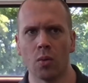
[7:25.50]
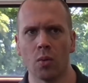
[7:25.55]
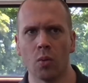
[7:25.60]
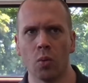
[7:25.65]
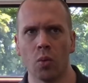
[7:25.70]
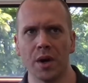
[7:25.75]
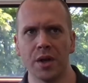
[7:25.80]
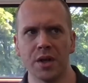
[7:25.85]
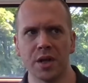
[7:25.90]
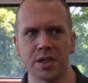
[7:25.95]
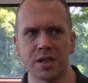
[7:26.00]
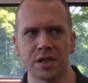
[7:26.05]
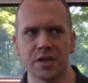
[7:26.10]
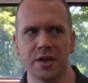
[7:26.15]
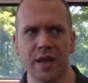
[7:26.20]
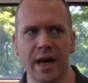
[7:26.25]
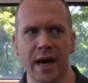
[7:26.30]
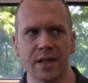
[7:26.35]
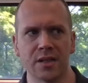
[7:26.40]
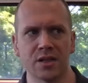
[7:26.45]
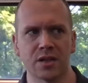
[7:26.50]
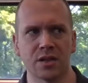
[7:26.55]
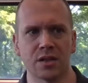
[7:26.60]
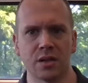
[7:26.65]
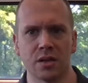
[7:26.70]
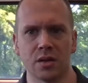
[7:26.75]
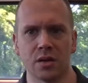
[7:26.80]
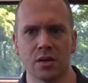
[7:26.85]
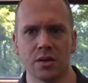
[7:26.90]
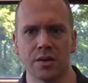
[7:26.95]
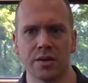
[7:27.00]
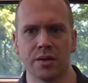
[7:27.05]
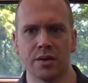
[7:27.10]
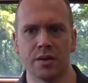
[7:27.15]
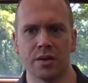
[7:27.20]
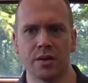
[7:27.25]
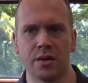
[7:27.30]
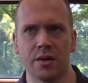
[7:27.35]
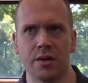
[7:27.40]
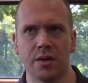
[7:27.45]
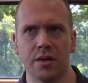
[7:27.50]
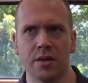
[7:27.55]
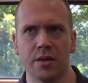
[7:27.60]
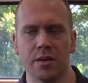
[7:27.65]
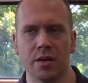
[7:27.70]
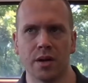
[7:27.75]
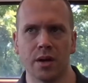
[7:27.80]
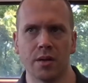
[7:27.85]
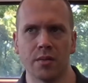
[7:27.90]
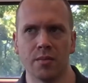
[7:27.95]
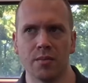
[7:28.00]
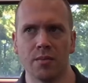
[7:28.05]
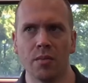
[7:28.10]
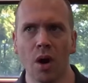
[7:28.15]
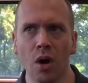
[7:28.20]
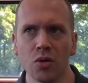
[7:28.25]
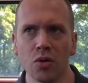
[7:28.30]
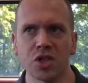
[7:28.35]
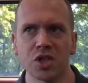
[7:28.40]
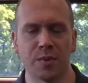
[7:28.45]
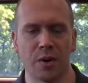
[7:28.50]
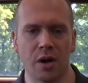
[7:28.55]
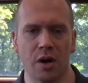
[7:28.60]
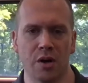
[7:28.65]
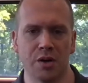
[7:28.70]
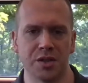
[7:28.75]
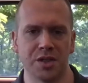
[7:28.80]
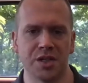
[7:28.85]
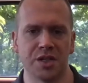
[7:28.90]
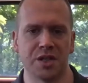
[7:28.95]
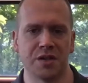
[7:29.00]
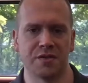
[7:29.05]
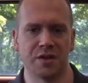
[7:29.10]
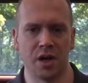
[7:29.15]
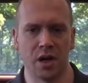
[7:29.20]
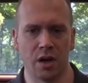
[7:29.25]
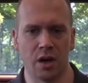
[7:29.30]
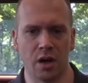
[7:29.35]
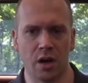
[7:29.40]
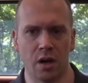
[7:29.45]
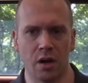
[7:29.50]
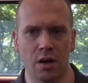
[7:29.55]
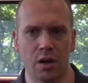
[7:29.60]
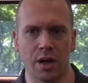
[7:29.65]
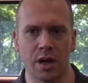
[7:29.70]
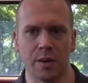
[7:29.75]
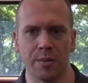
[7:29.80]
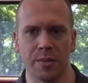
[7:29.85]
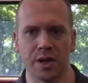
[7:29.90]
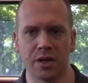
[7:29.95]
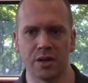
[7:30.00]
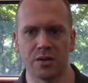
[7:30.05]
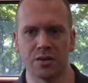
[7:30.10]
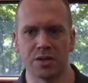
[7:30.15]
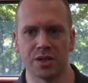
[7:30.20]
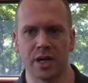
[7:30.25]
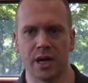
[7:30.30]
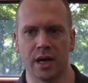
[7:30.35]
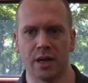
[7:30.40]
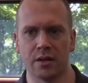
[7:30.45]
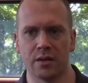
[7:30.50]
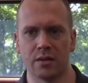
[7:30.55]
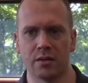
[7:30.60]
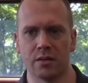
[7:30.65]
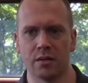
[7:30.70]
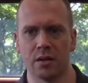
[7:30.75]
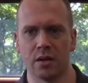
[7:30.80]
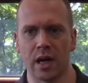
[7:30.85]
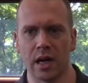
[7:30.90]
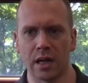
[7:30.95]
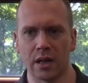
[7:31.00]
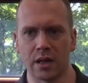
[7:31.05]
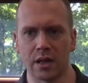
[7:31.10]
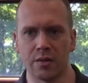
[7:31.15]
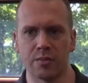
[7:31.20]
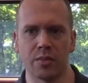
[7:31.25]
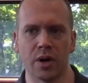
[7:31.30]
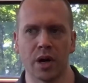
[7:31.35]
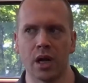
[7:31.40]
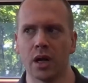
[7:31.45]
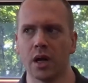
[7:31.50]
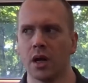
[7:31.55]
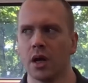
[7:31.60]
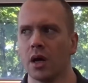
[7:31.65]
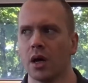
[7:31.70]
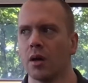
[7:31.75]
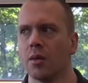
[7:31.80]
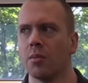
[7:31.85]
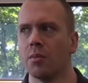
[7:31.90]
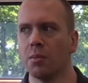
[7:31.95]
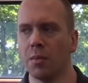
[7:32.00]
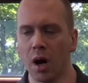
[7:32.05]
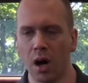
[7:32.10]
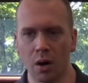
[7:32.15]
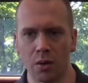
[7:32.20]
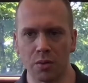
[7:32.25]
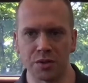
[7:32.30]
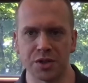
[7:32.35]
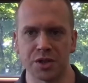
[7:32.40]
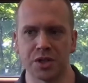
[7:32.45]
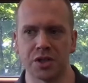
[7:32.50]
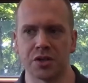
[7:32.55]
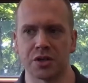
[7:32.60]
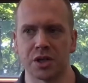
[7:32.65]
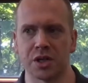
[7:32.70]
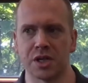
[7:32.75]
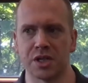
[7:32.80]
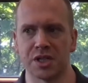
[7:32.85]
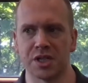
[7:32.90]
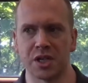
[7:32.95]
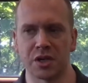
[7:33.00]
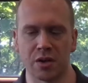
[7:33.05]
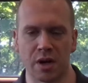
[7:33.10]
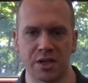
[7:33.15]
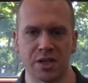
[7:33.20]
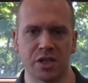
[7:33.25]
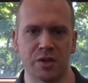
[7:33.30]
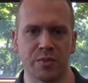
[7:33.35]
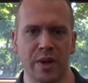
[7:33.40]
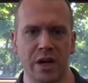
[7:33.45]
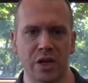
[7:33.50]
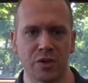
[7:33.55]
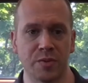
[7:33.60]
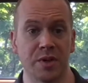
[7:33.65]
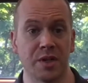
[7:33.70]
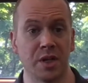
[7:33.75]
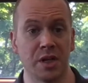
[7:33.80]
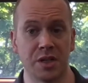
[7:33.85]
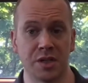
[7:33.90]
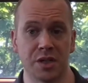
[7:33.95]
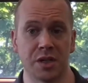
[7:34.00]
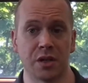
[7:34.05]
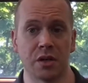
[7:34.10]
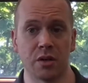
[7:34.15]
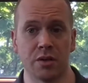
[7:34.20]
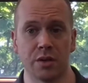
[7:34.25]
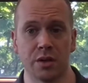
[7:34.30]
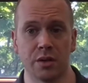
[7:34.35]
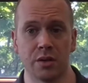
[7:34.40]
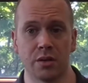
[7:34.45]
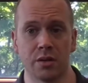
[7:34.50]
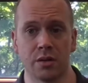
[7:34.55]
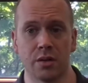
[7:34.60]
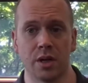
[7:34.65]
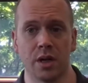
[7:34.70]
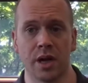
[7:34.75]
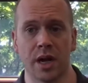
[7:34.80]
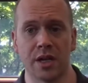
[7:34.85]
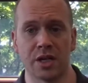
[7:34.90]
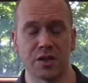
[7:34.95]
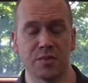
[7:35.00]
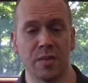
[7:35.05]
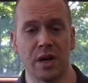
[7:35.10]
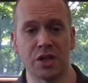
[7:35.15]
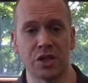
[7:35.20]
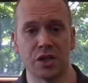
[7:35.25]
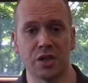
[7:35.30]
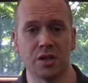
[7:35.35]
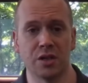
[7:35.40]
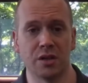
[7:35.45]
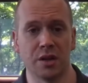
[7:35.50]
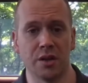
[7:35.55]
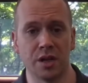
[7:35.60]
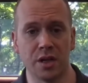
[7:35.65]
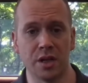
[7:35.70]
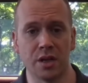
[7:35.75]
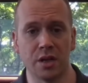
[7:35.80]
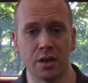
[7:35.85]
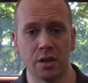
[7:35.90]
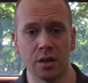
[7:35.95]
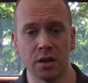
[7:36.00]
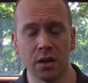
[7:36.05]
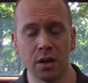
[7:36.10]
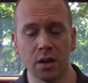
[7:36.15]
when that's most policies, if not all, and I'm going to use that lightly, but most, you're going to see crisis management is included. And I just mentioned the